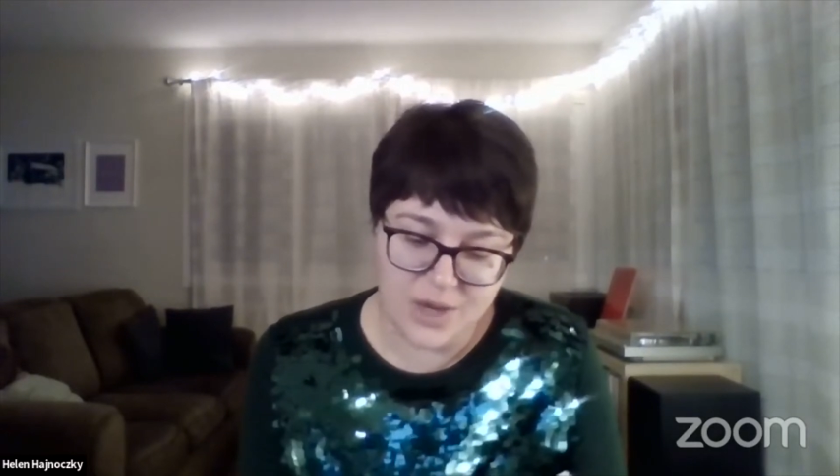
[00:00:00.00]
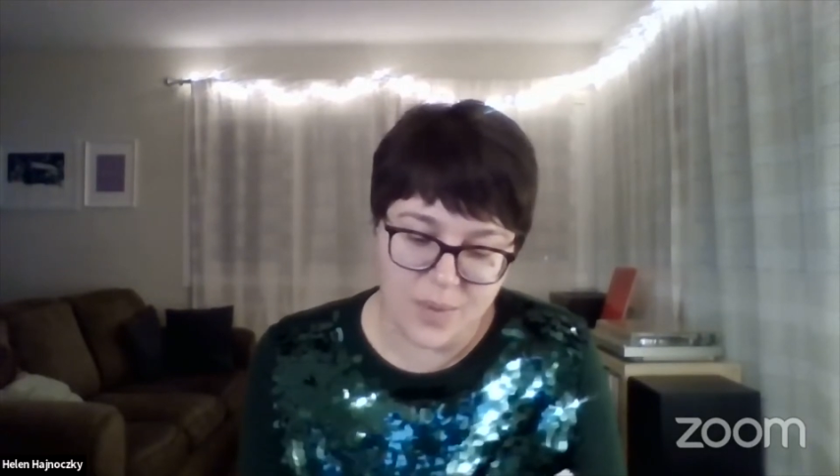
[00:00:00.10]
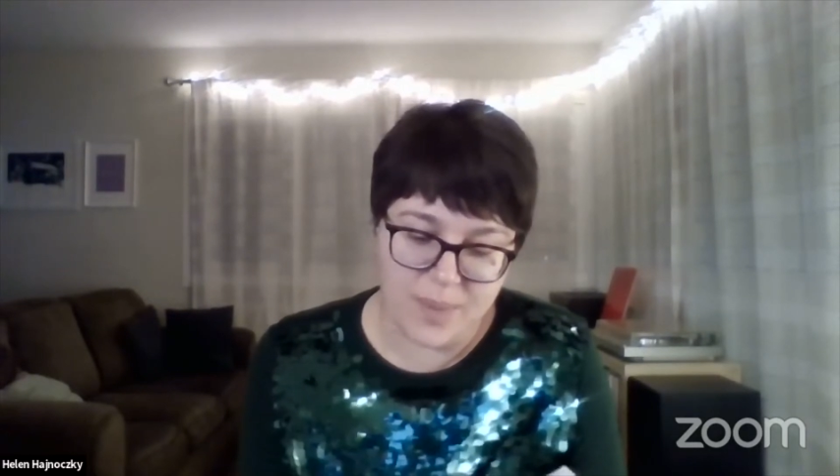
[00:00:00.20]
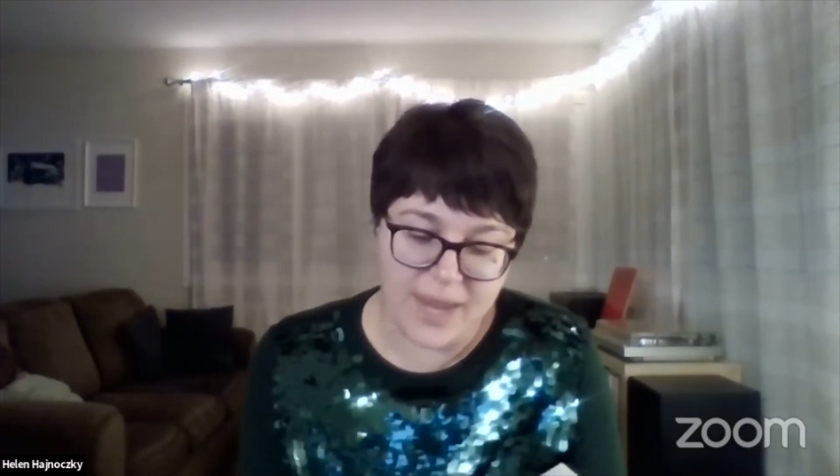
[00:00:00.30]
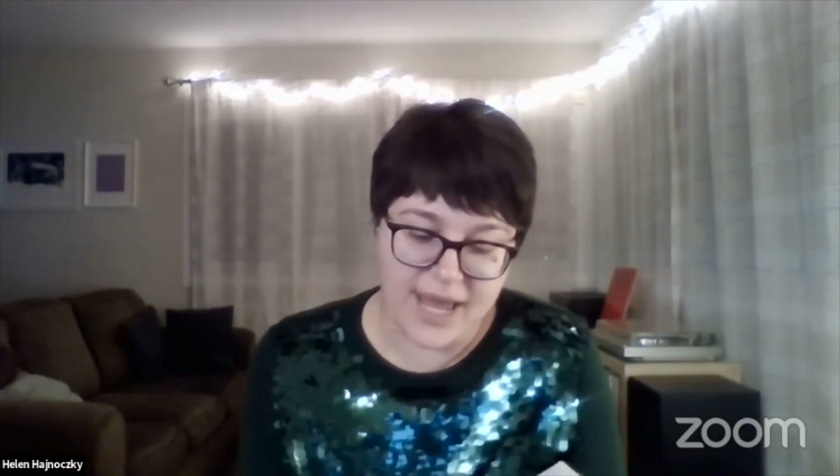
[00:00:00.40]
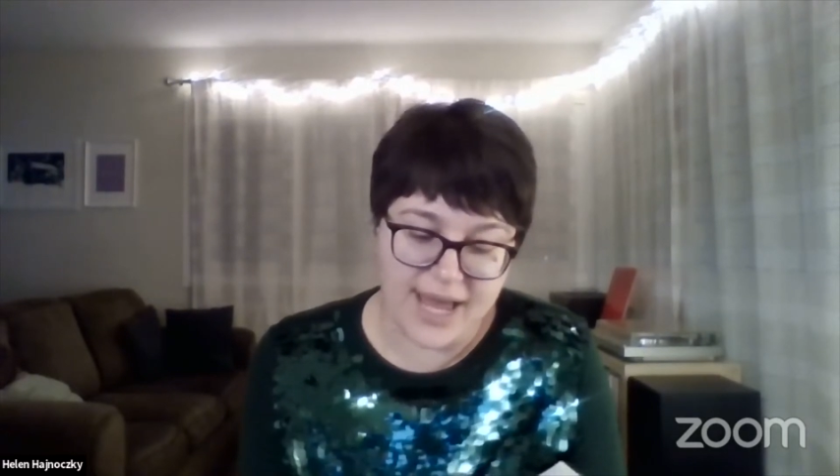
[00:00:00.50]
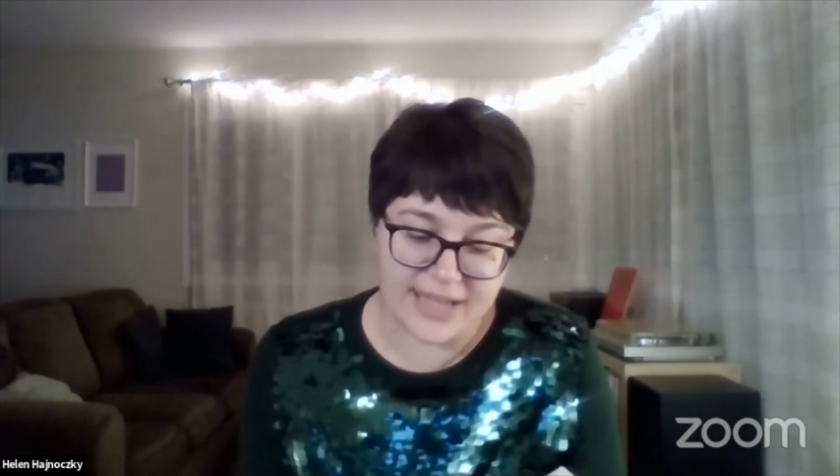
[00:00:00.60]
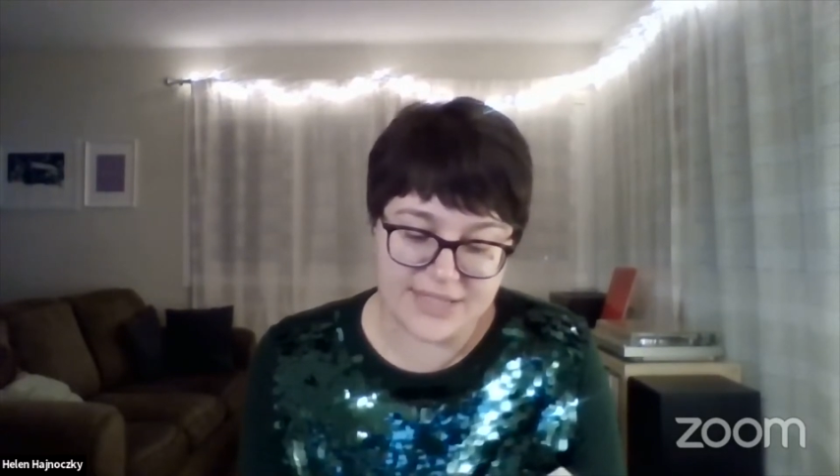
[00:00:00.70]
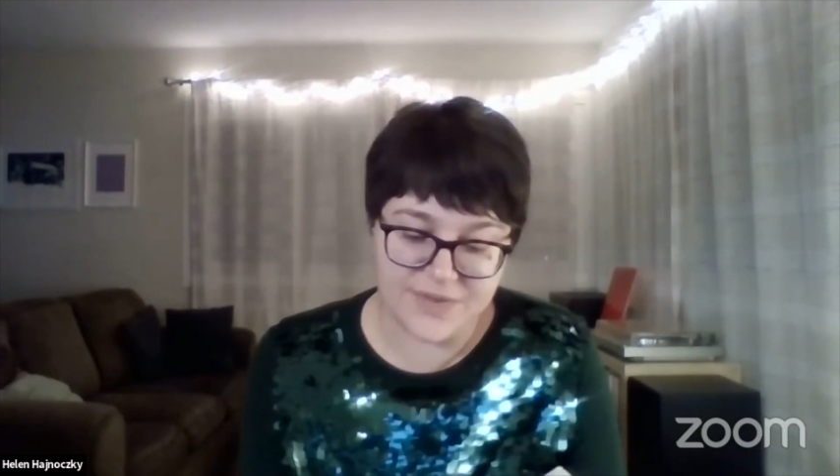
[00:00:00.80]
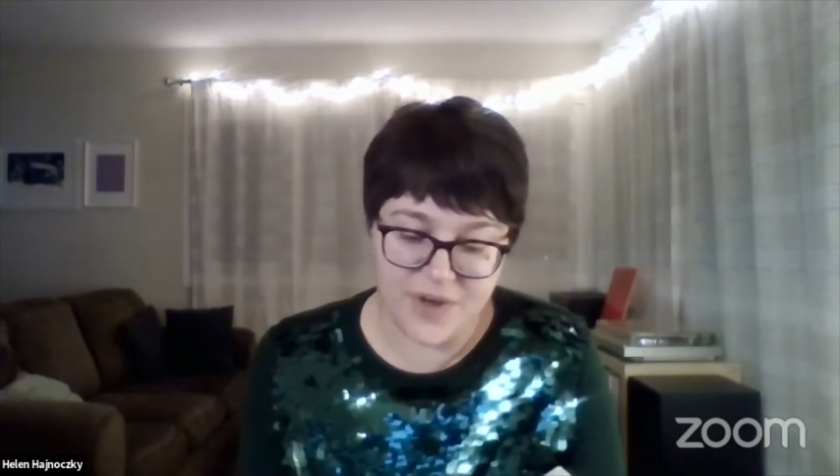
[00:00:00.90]
when my
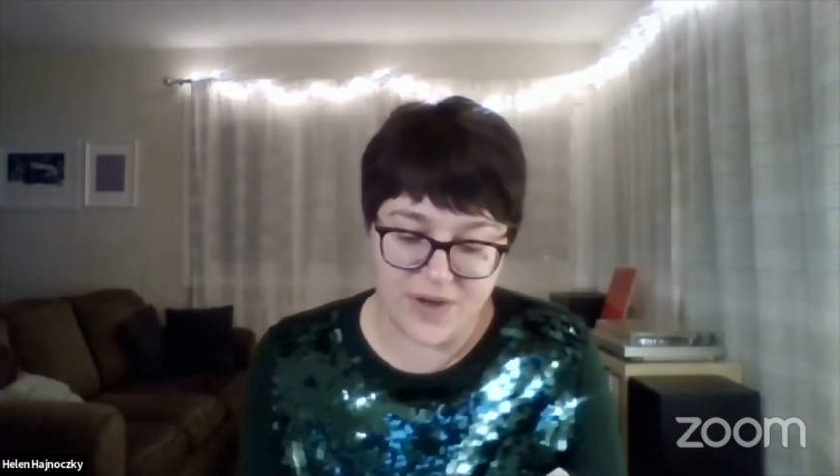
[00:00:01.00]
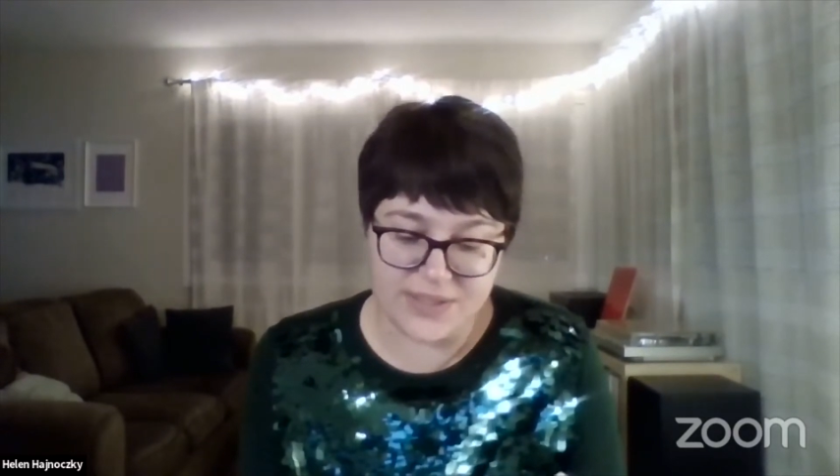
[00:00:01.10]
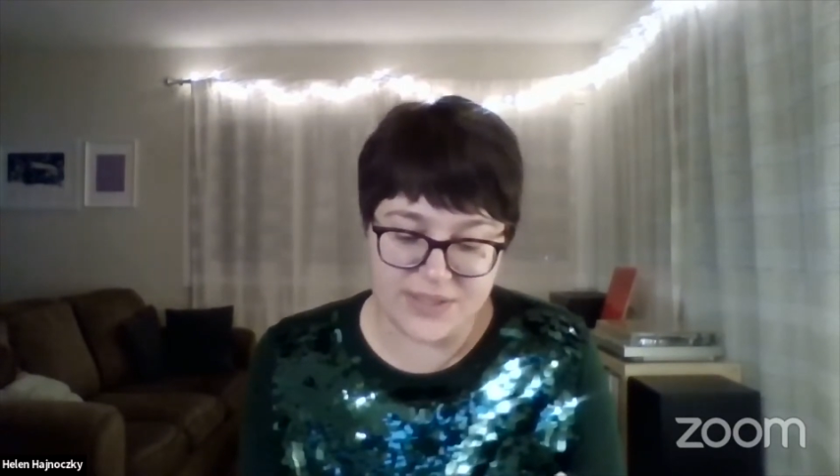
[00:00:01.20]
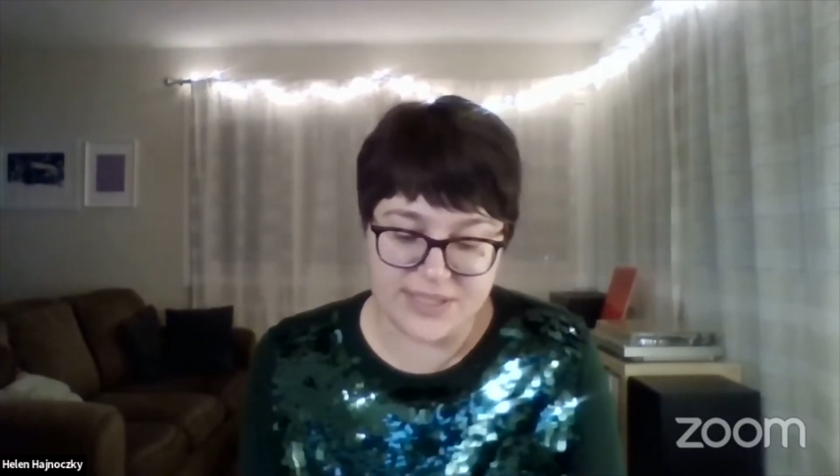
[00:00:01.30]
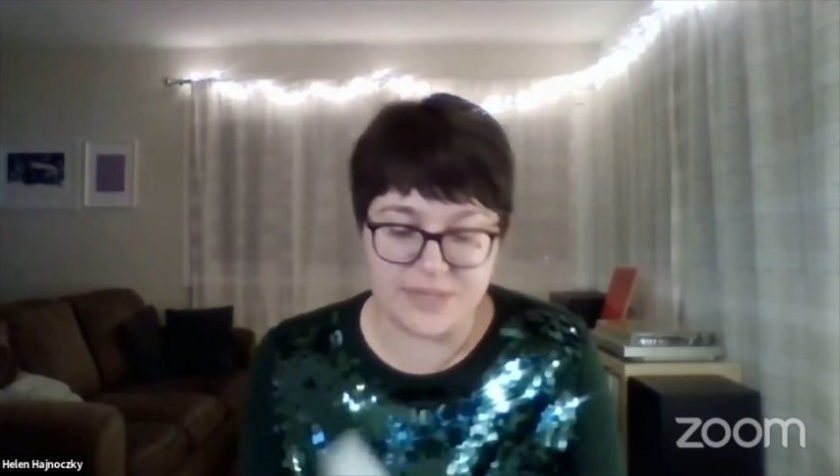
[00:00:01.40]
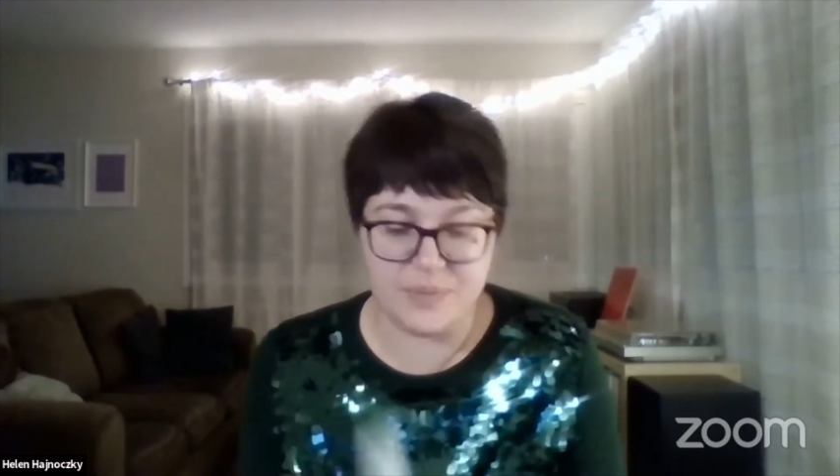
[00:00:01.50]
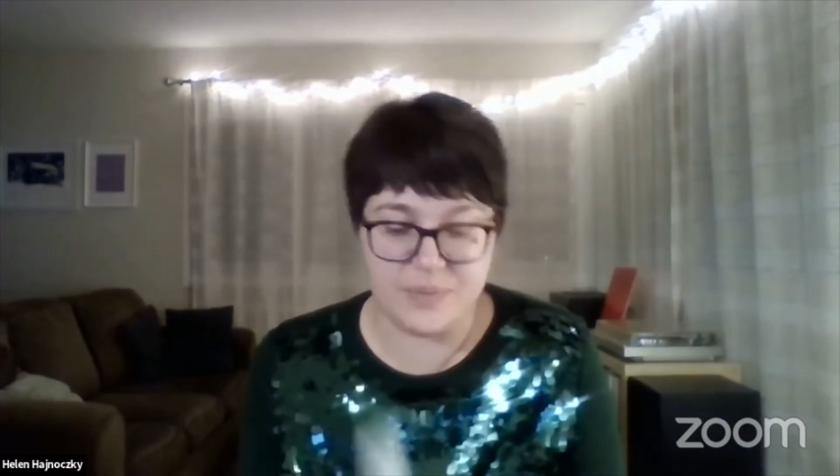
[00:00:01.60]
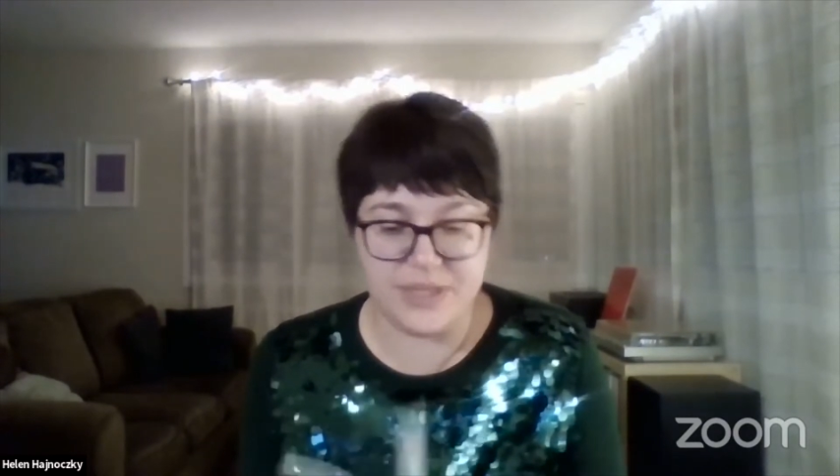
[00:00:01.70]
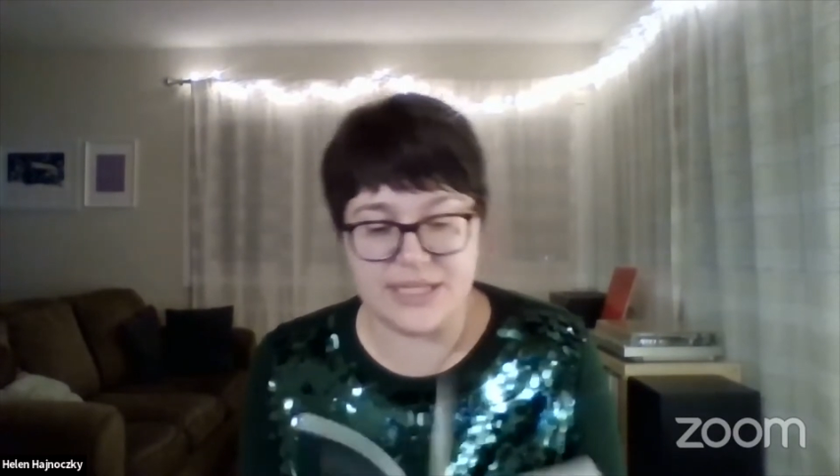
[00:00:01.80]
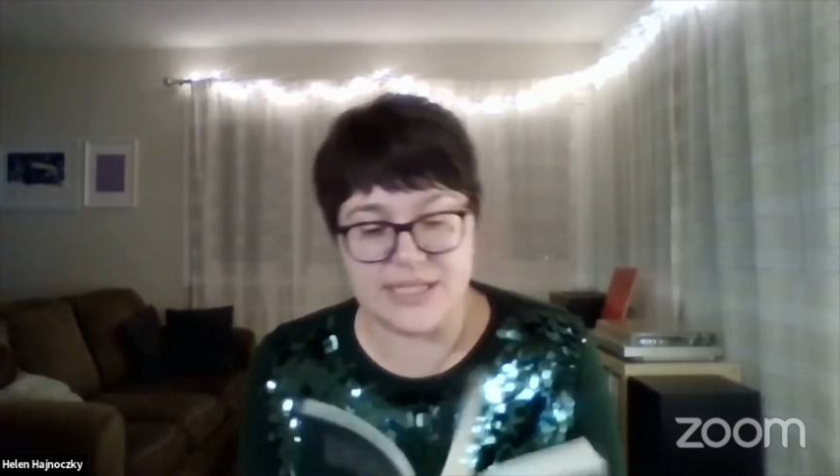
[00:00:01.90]
axe falls to
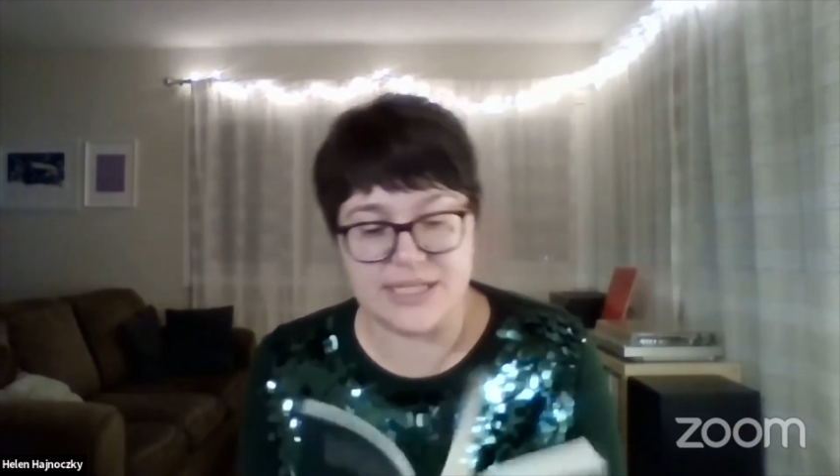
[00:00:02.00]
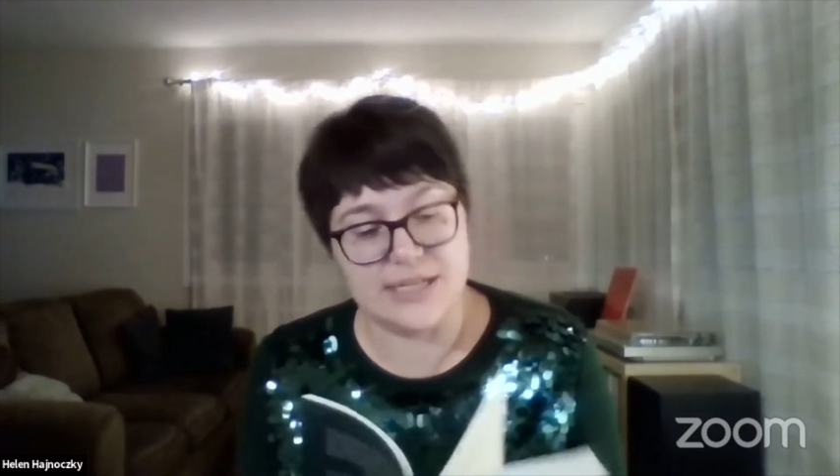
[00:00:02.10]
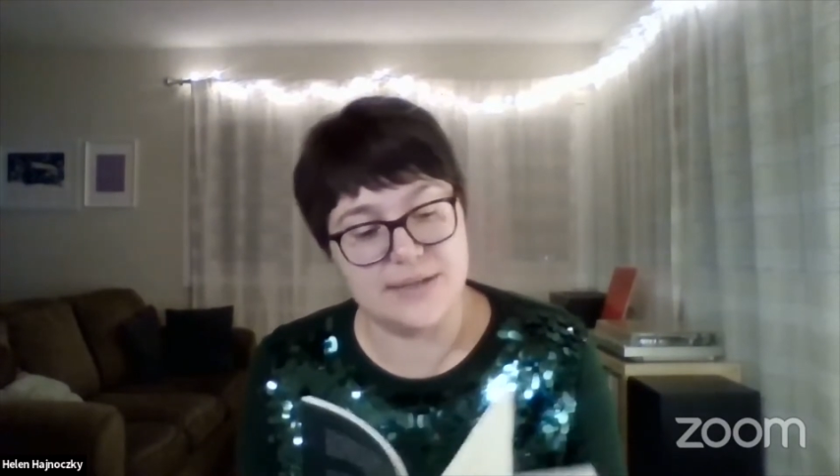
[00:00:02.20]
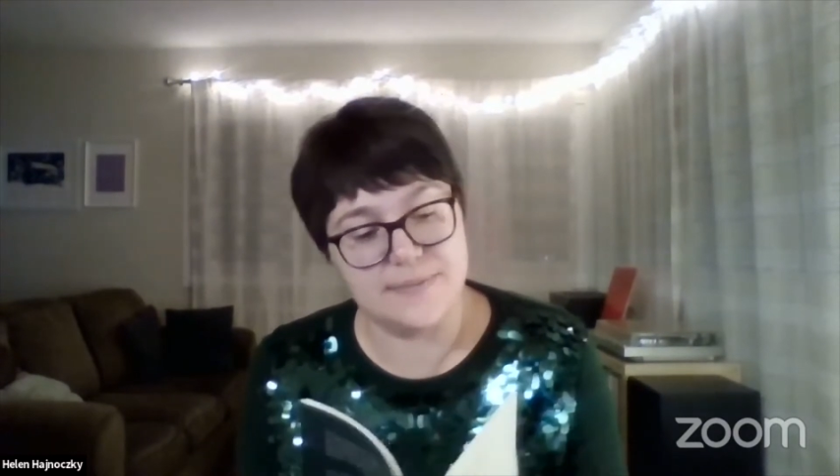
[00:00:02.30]
complete the deed.